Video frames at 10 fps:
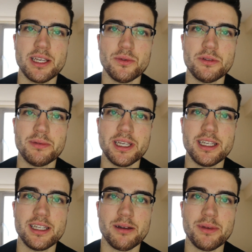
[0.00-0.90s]
It would
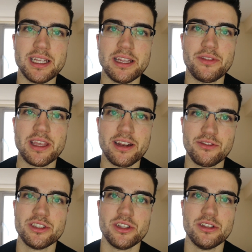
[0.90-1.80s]
be, I mean, if the end
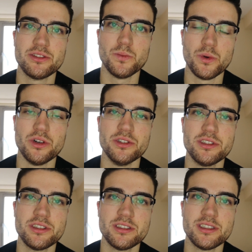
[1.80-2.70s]
result
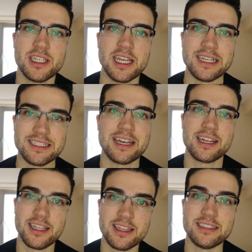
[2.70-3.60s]
was
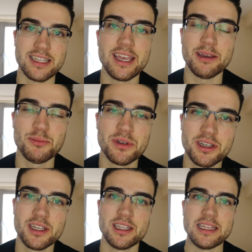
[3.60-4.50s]
exactly the same,
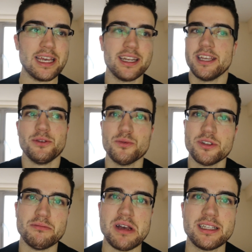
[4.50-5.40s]
then it
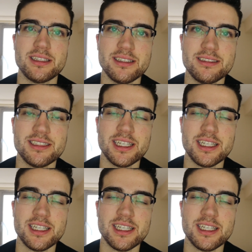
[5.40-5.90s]
wouldn't matter.